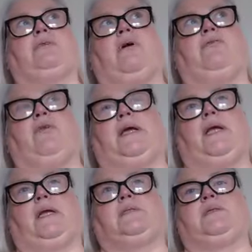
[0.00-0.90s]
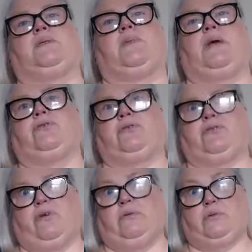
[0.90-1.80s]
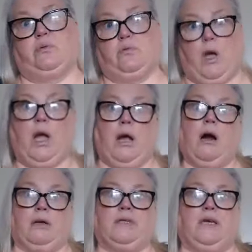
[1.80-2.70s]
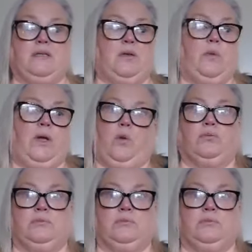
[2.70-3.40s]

our finances, boundaries around our things that we own.